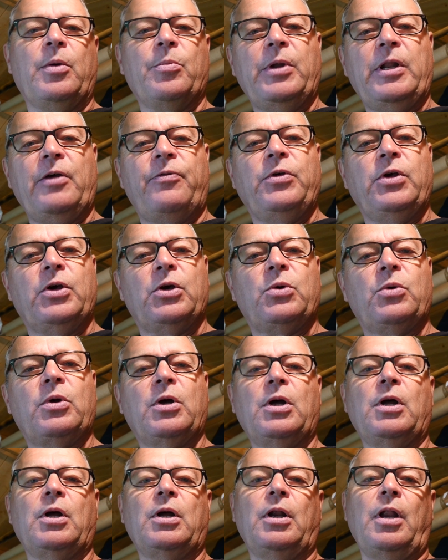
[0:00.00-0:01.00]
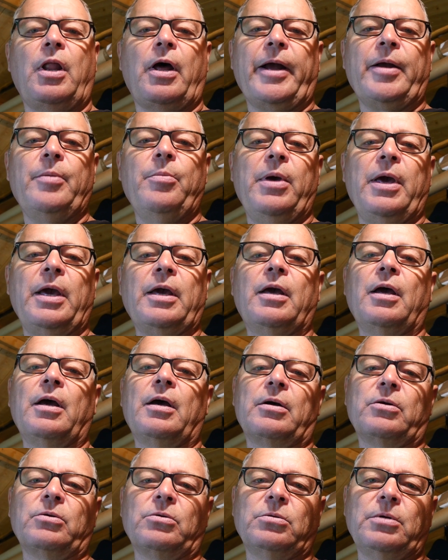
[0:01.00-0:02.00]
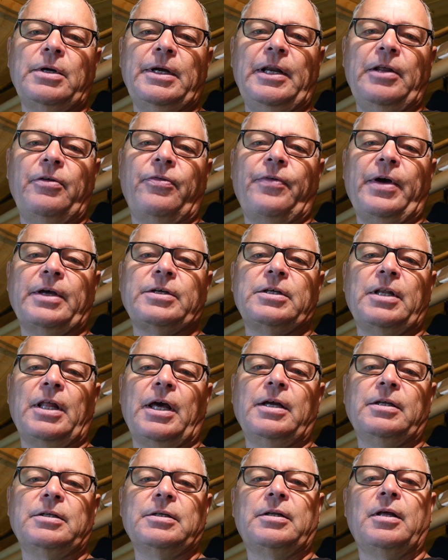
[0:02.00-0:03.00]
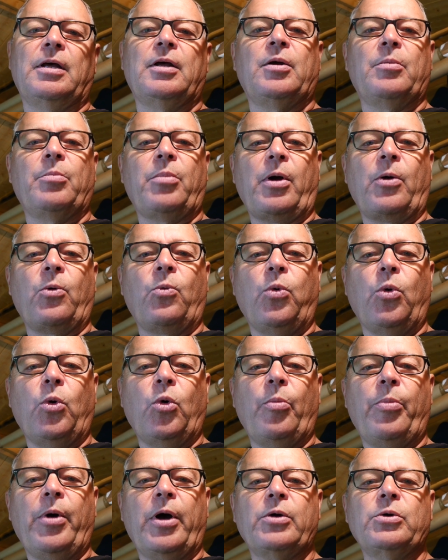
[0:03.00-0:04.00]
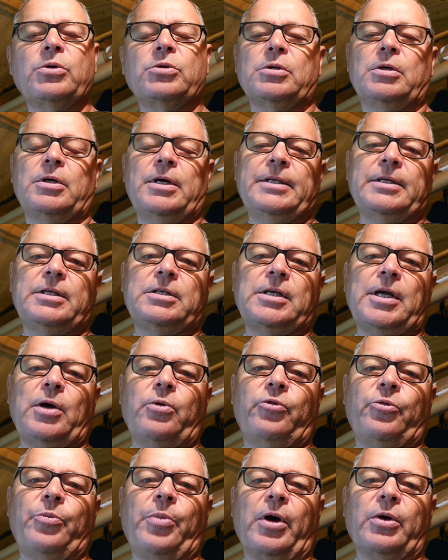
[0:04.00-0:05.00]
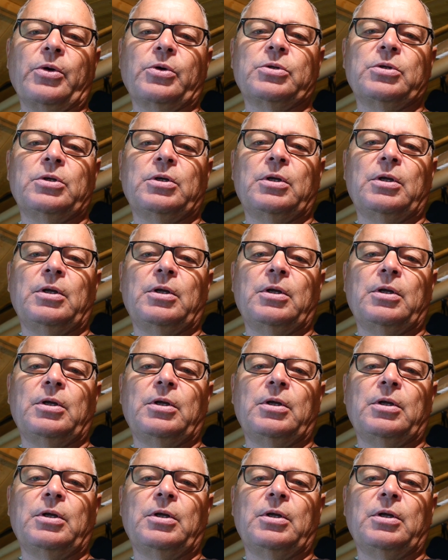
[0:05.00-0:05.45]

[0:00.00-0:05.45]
But if you, like me, are really fascinated by war bows and self bows,